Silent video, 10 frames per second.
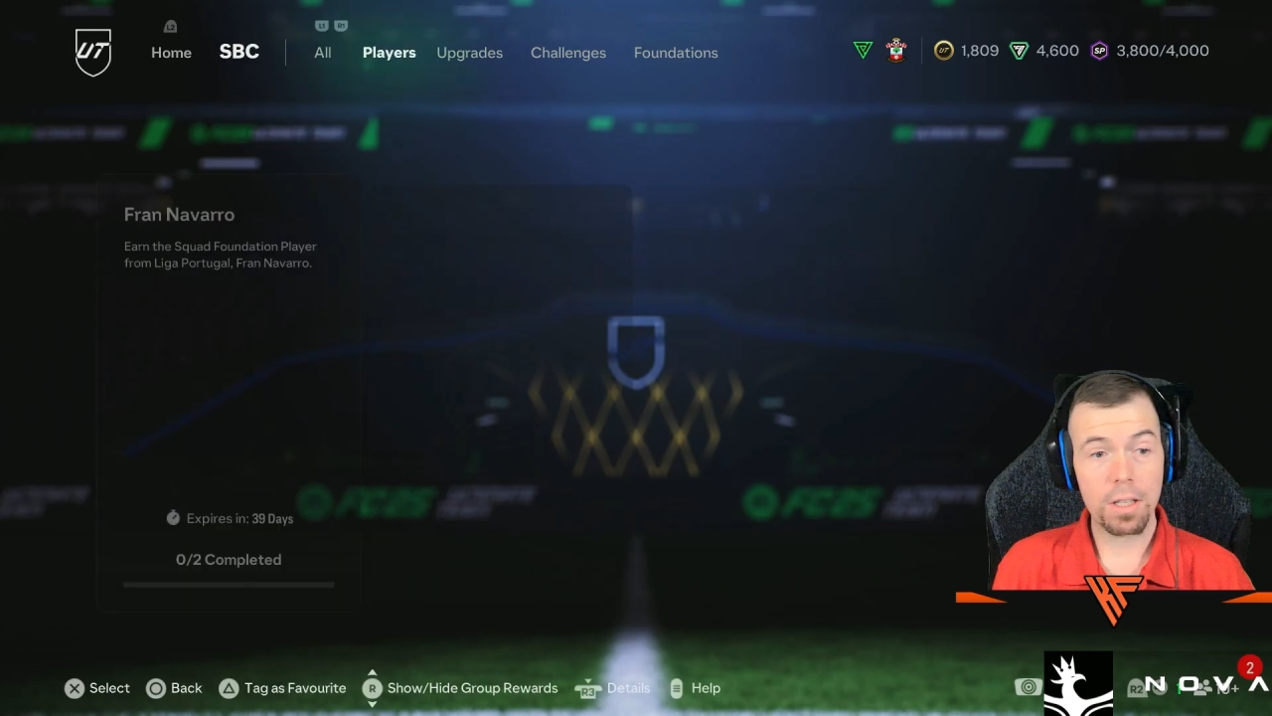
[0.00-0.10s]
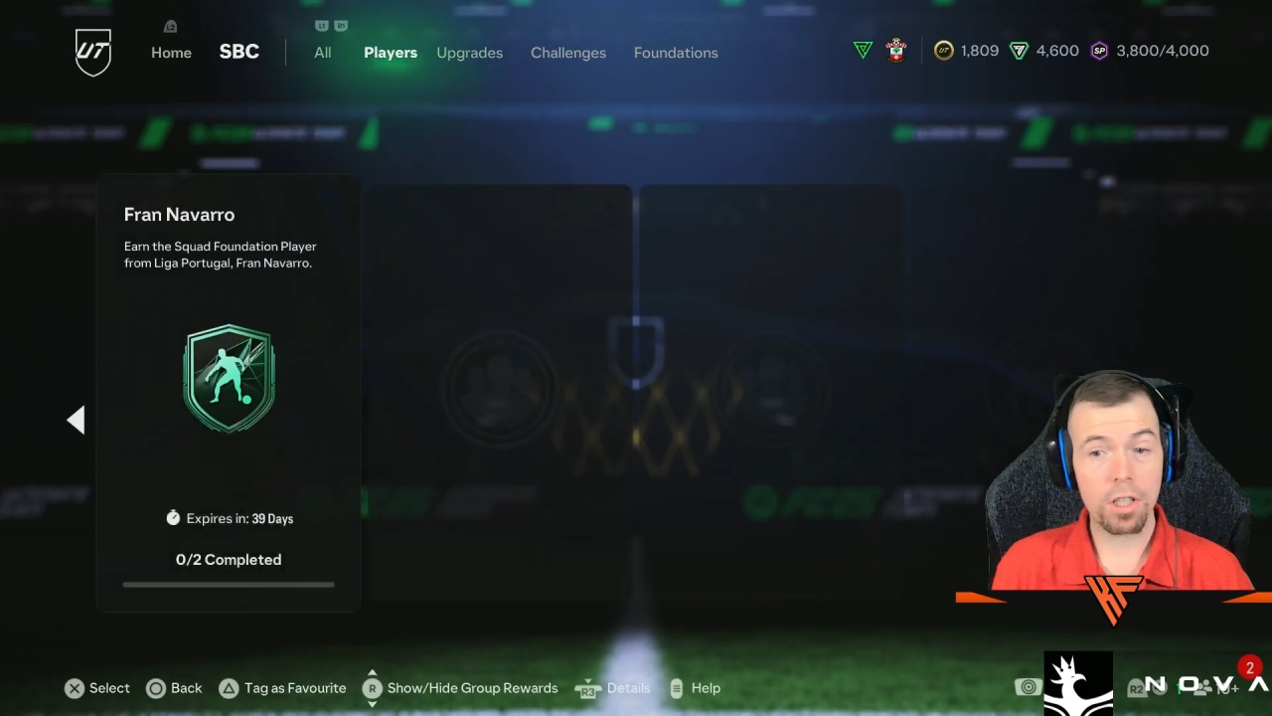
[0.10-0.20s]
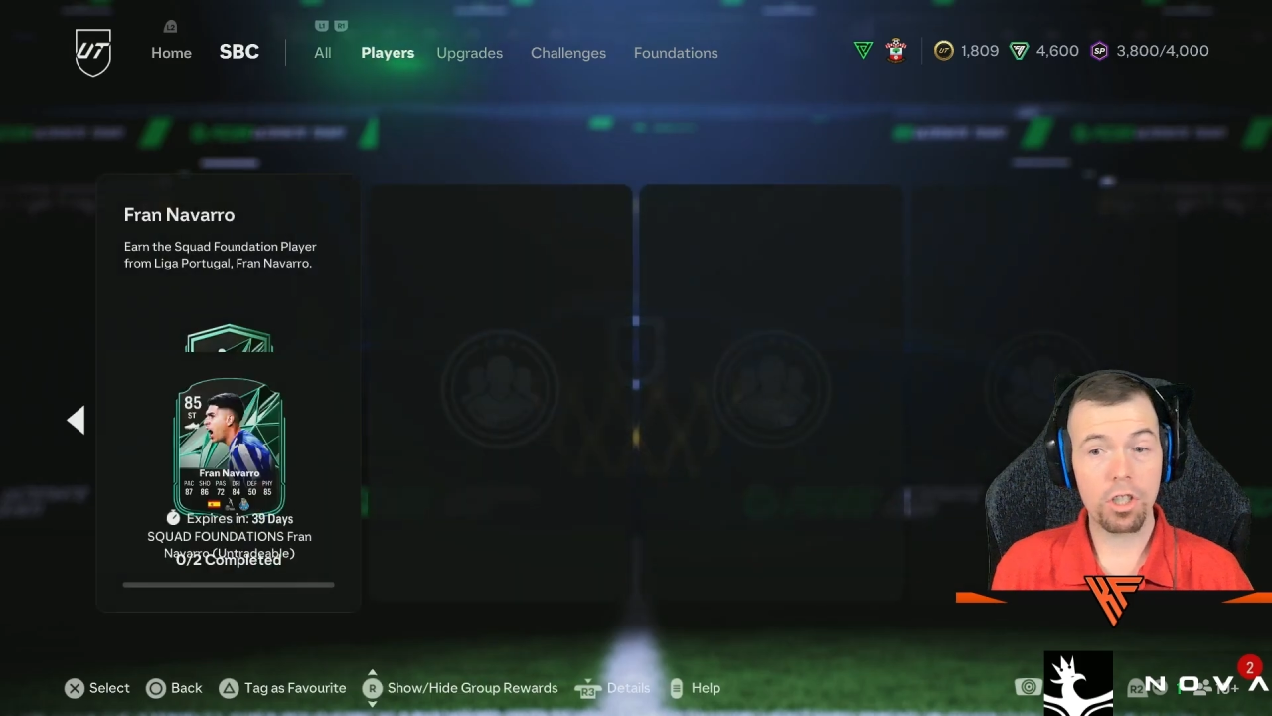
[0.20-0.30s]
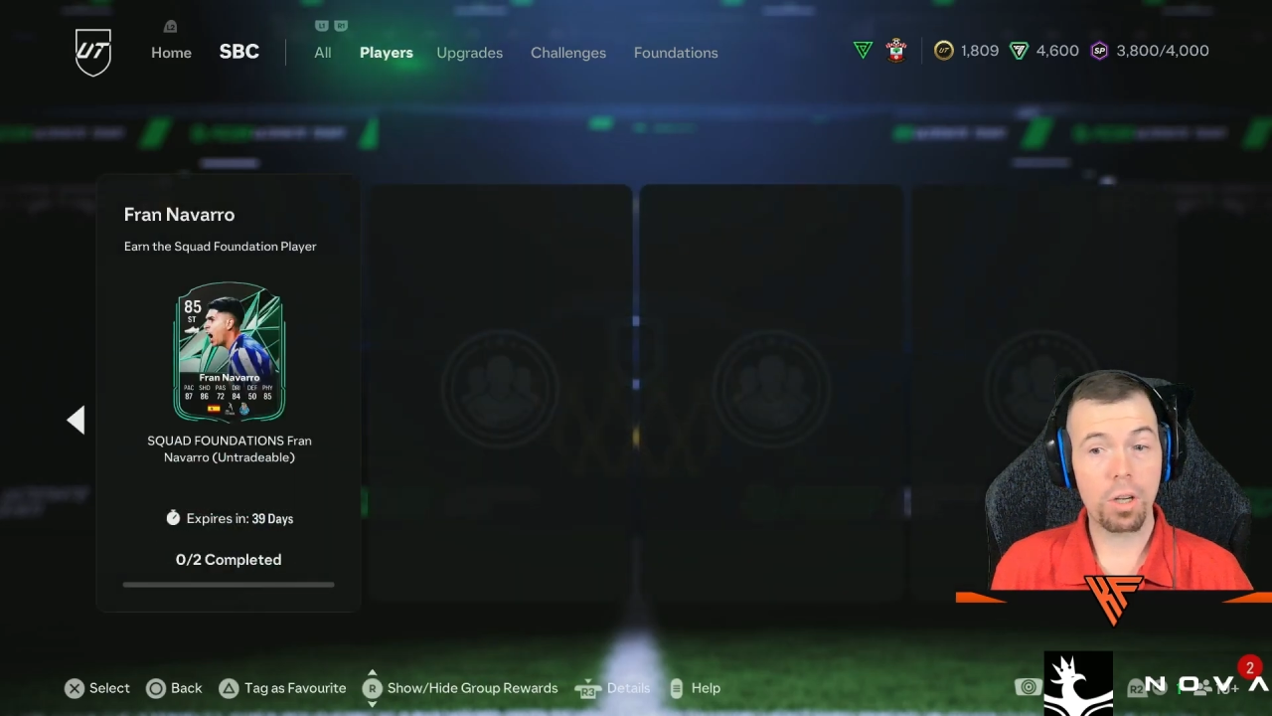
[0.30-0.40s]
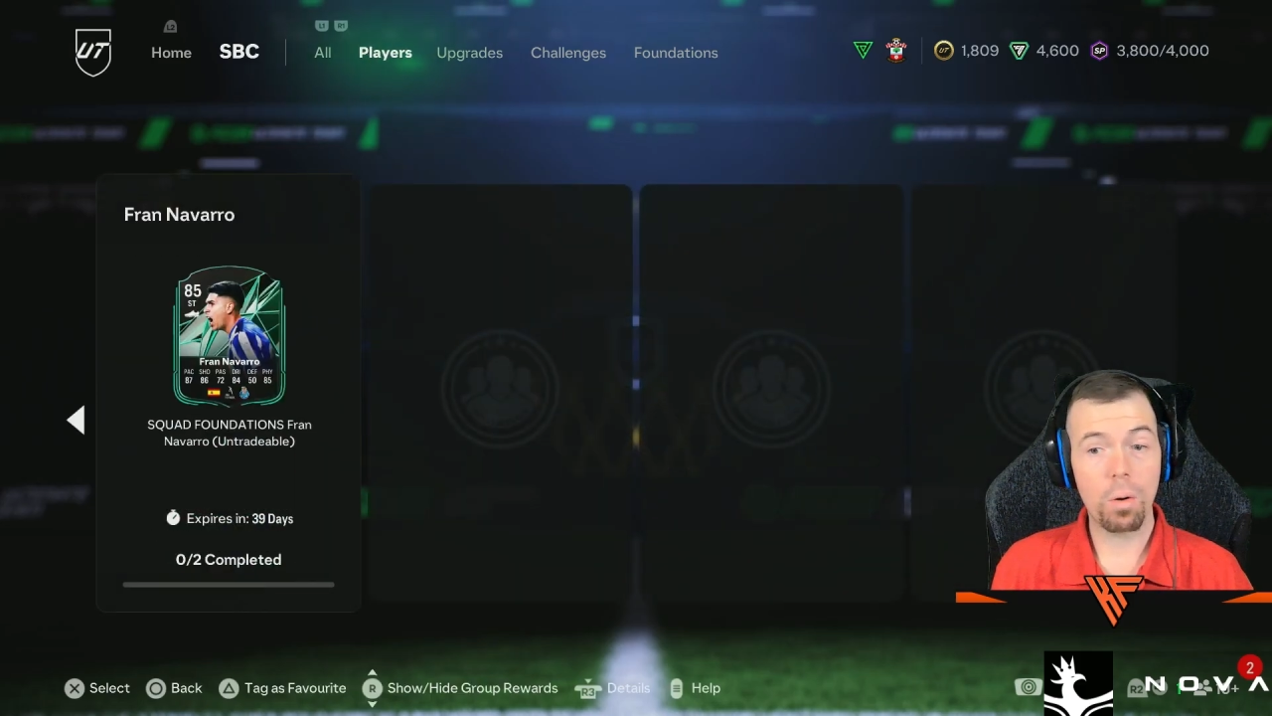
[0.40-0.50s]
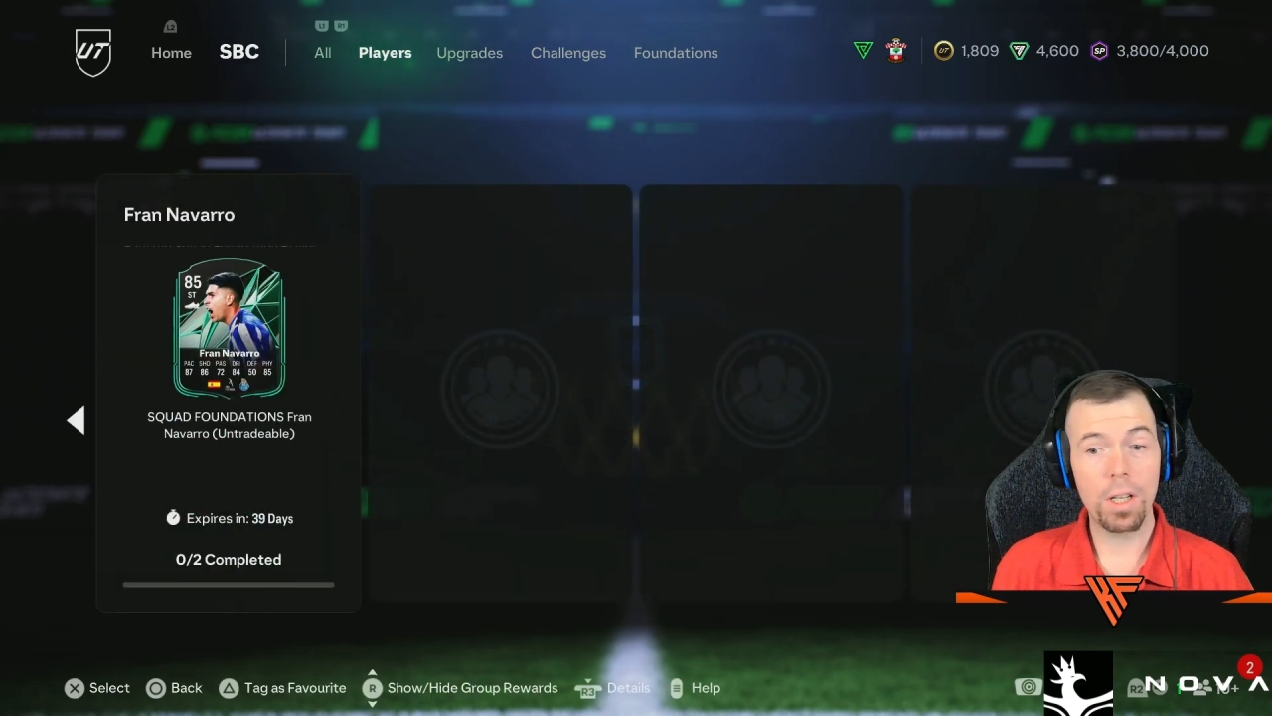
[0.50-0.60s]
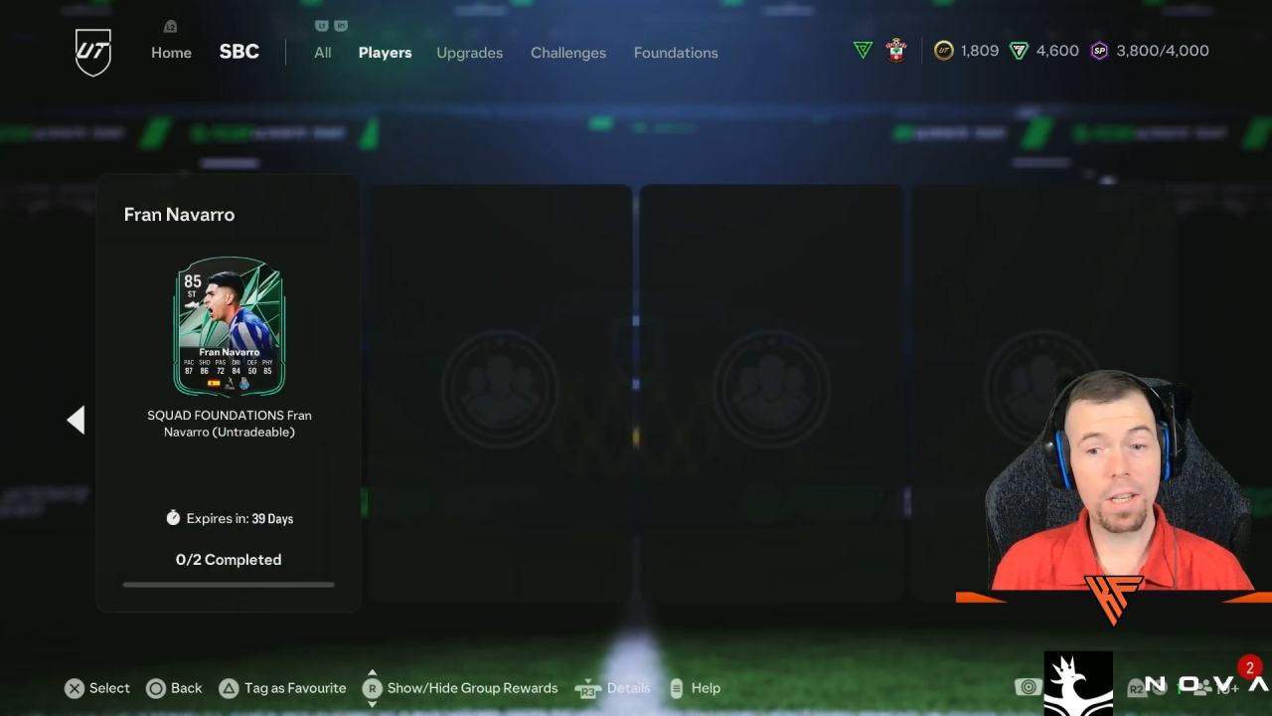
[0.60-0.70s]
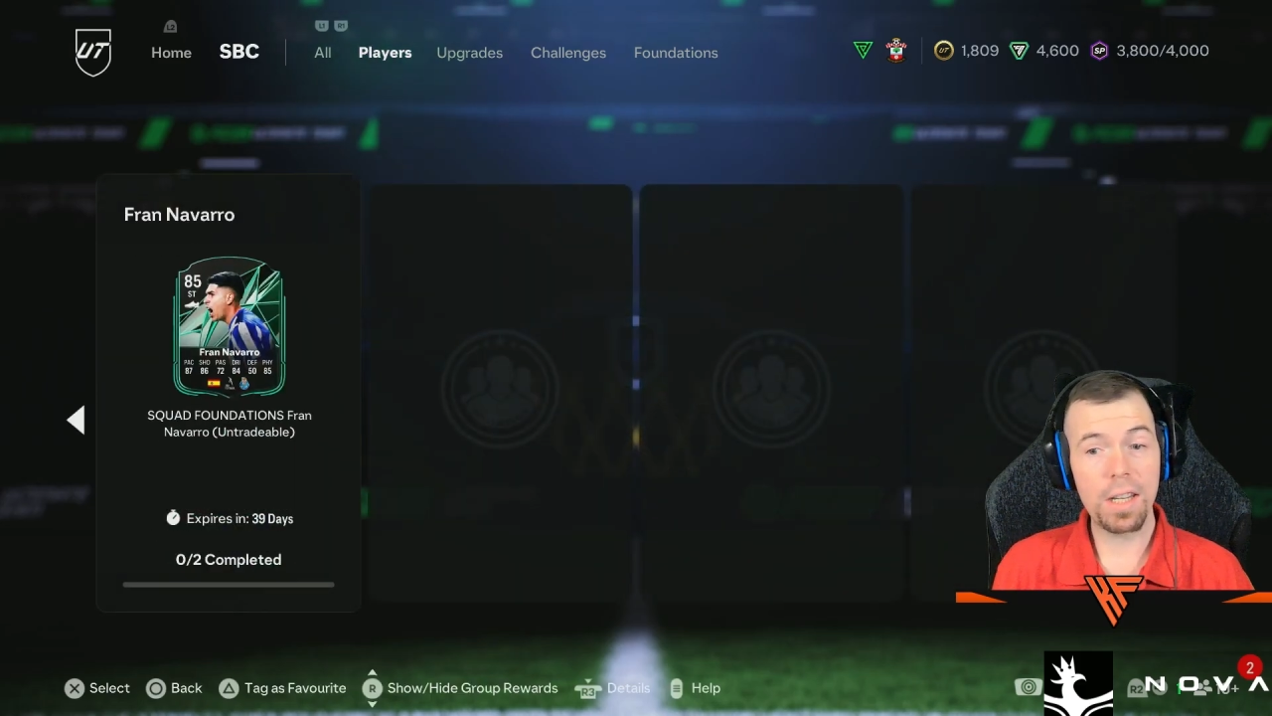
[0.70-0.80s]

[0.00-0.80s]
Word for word: that's actually quite